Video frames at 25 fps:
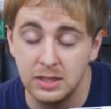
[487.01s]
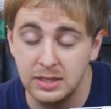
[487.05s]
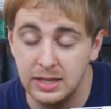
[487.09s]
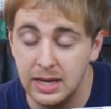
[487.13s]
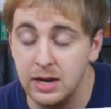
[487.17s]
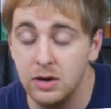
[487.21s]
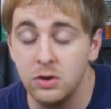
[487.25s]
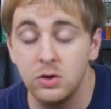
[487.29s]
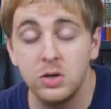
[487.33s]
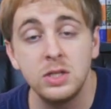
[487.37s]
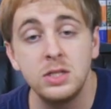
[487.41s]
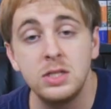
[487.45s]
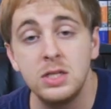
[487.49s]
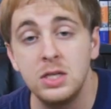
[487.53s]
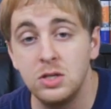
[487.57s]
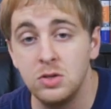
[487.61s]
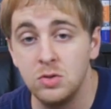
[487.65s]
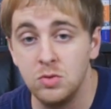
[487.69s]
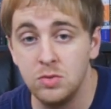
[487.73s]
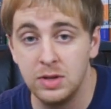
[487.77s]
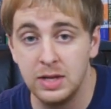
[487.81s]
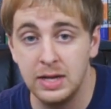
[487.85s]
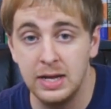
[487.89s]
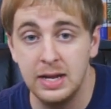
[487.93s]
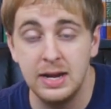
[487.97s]
Guarantee
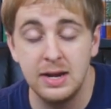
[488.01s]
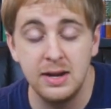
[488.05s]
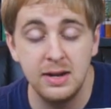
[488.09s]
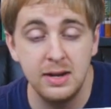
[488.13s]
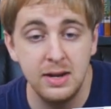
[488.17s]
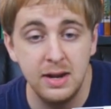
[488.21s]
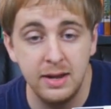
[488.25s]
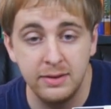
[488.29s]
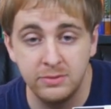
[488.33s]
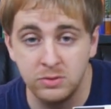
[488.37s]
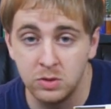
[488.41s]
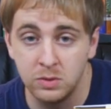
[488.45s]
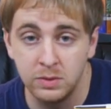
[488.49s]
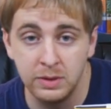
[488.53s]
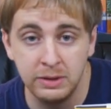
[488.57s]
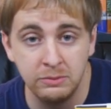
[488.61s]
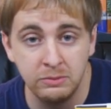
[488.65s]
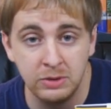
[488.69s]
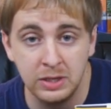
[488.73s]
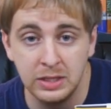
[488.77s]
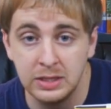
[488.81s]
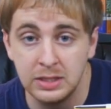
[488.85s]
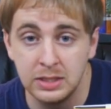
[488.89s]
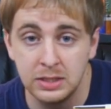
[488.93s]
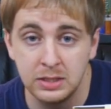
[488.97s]
you that. Never
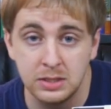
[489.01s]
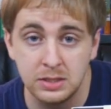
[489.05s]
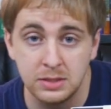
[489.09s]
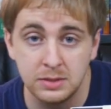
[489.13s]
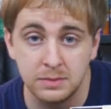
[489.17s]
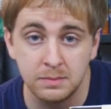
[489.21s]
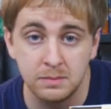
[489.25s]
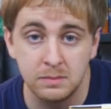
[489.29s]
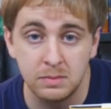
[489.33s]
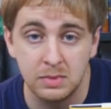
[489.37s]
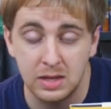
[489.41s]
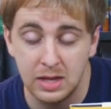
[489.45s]
reread this.